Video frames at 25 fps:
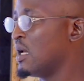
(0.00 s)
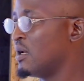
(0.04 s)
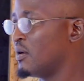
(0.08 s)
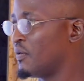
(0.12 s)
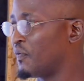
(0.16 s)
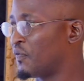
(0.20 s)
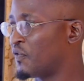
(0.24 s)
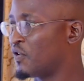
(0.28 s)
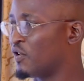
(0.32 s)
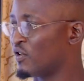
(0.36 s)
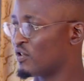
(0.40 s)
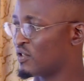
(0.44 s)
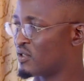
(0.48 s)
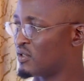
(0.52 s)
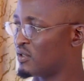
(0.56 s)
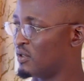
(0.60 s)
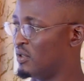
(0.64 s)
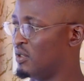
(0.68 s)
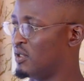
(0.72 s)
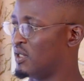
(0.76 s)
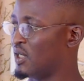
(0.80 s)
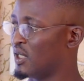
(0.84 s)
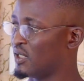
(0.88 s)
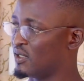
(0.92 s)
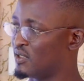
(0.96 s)
And of
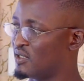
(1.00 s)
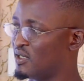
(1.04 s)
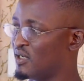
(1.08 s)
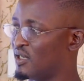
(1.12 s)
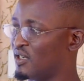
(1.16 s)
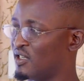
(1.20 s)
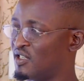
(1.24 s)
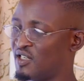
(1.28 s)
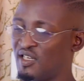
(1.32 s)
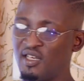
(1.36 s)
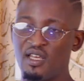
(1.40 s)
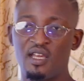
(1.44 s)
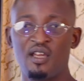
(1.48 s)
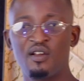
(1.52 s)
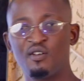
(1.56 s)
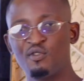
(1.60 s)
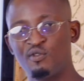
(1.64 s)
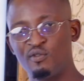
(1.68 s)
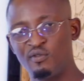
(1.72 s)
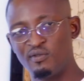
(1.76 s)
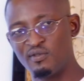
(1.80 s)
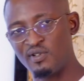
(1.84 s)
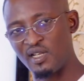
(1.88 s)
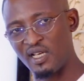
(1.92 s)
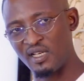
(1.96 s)
course, that's the
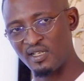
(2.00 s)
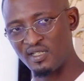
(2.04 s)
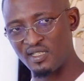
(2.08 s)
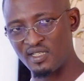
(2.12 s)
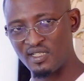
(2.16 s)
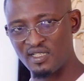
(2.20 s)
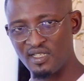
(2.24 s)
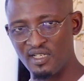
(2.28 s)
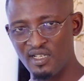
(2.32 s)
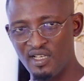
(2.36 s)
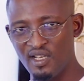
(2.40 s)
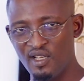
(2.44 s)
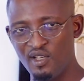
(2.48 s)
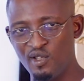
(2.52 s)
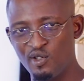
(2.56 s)
shareholders.